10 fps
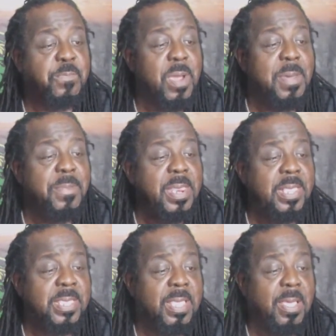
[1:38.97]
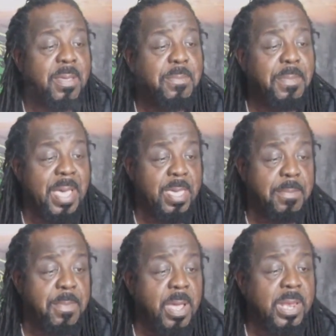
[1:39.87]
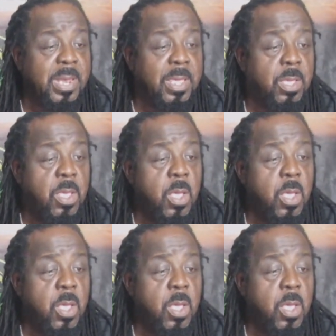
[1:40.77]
Prime Minister Maya Motley